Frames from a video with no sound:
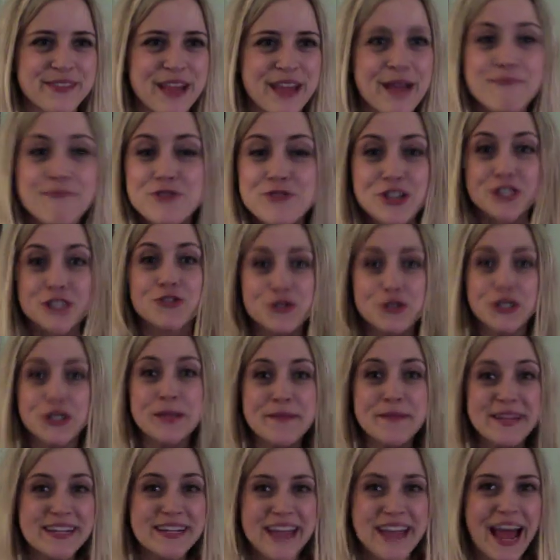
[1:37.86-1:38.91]
I'm just
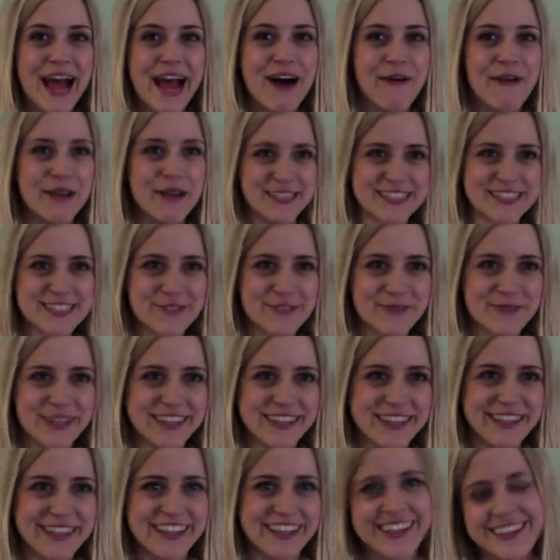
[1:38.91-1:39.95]
dreaming now. Is this
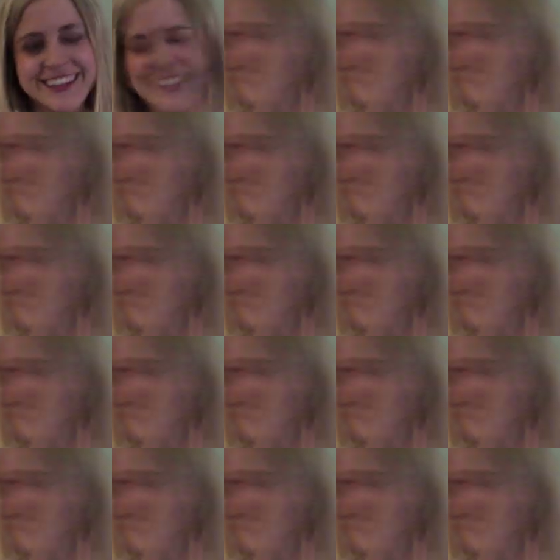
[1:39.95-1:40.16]
real?